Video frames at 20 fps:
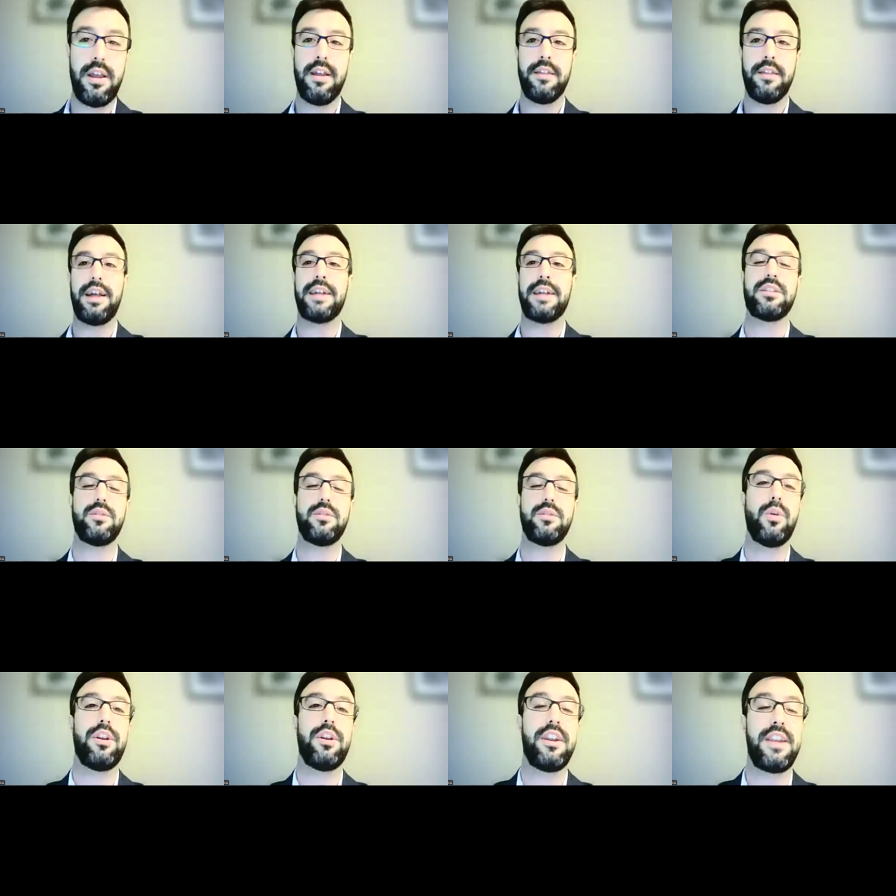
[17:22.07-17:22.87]
That's
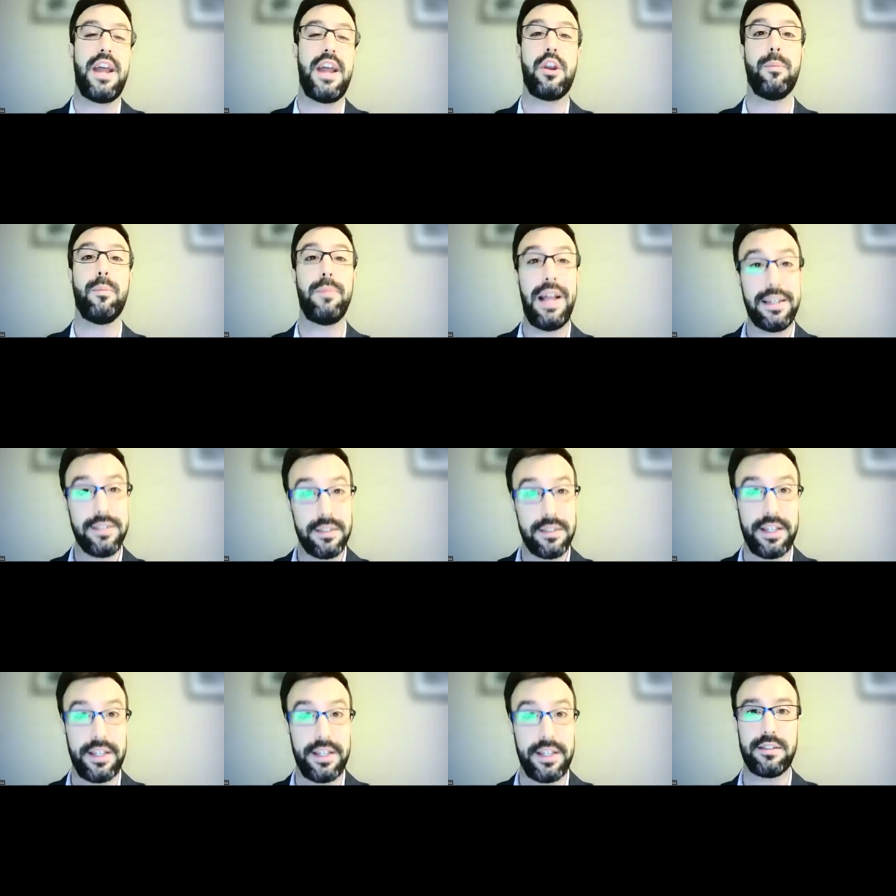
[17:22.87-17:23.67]
what
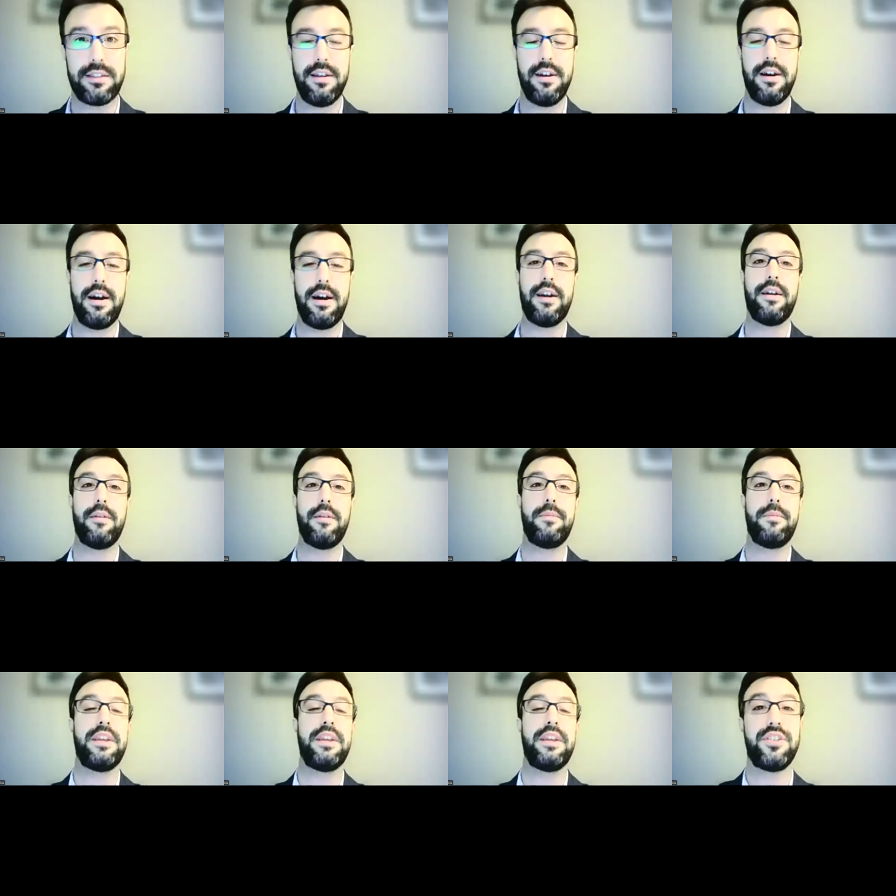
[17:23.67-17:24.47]
nanoplastics
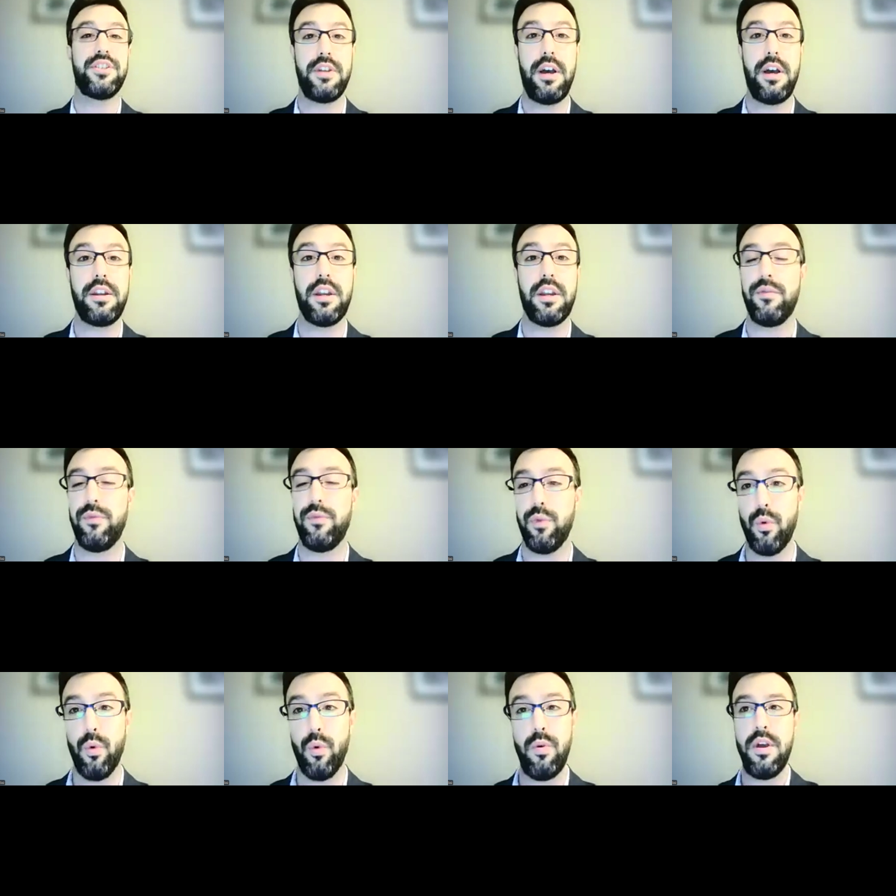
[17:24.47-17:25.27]
are being studied
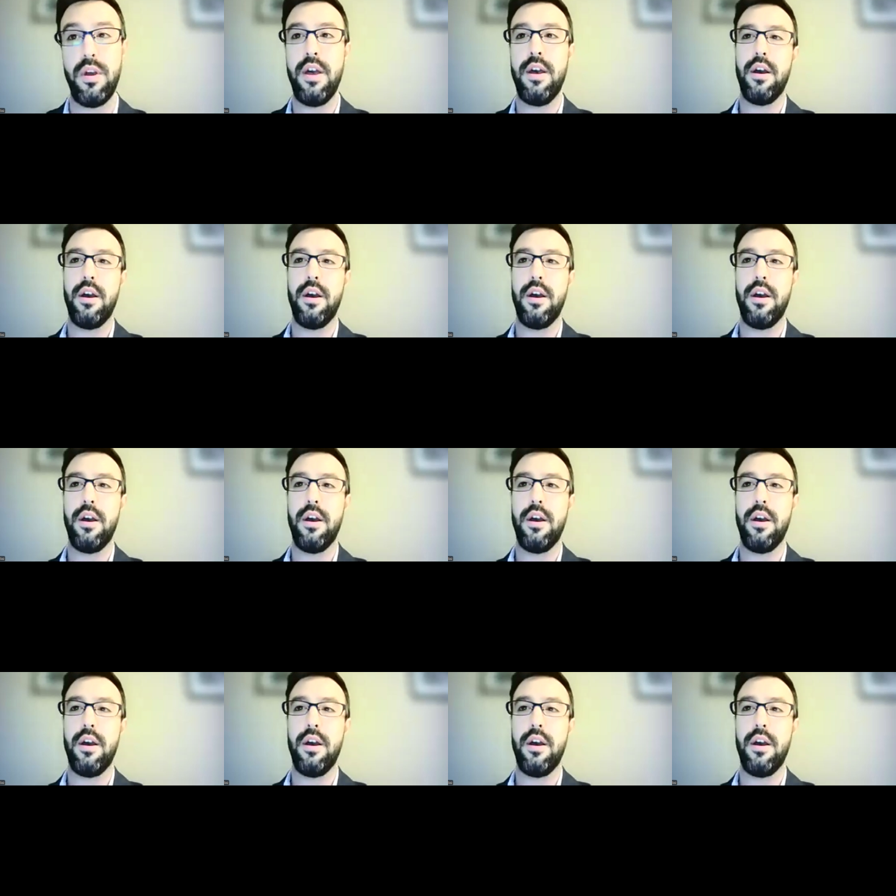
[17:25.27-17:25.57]
for.